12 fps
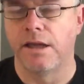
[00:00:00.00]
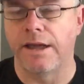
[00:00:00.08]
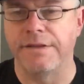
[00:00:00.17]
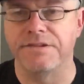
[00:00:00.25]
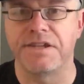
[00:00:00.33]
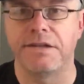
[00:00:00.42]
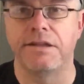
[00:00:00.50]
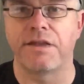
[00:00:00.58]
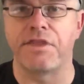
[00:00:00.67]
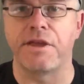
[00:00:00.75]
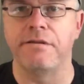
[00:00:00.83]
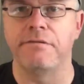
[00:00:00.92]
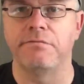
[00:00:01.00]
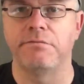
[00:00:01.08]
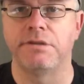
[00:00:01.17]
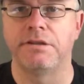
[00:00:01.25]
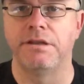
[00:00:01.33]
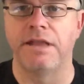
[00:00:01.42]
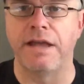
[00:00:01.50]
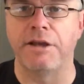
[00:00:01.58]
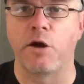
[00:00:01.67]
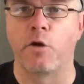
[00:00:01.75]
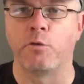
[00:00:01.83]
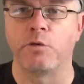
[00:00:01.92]
And seeing that they
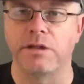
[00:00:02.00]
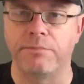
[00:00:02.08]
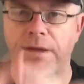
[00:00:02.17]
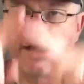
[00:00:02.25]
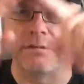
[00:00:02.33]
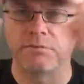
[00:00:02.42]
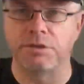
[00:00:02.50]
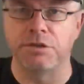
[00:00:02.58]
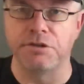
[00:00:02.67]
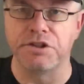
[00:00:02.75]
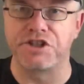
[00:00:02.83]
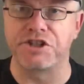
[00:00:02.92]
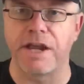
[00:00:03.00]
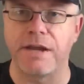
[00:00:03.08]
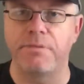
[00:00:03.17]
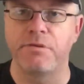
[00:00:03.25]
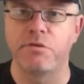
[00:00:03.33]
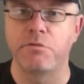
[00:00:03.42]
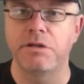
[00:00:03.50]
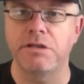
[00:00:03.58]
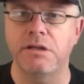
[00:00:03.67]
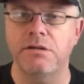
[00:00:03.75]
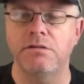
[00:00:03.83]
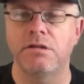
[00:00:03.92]
don't really make them to the shape of the
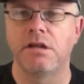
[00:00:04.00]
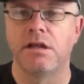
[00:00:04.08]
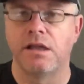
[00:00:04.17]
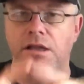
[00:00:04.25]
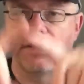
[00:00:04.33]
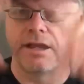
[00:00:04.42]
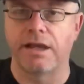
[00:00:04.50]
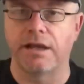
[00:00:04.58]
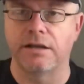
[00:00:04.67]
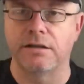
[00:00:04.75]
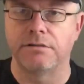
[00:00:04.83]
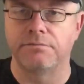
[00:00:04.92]
window, they kind of,